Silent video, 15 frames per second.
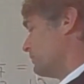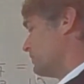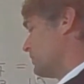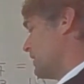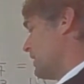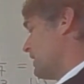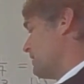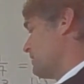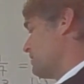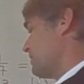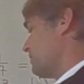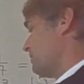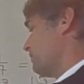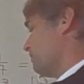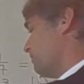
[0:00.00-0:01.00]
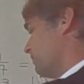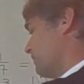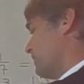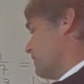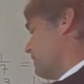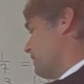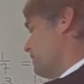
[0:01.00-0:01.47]
sides
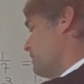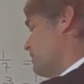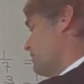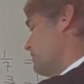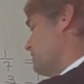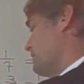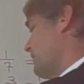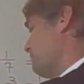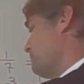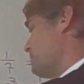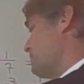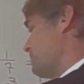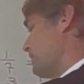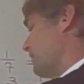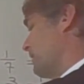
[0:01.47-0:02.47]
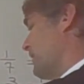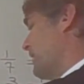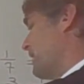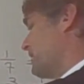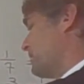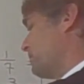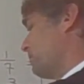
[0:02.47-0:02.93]
times
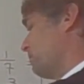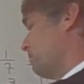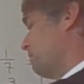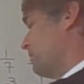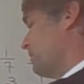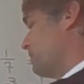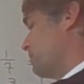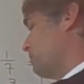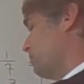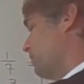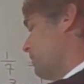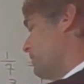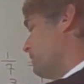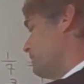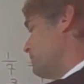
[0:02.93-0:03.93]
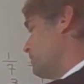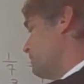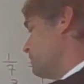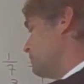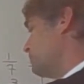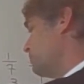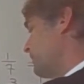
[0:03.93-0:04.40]
x plus 1. So
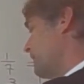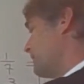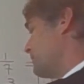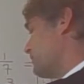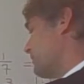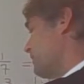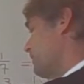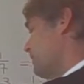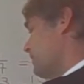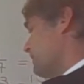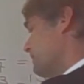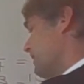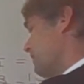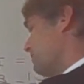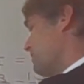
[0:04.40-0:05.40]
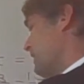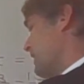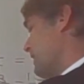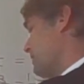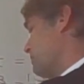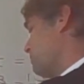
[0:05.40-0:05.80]
it's 2x times x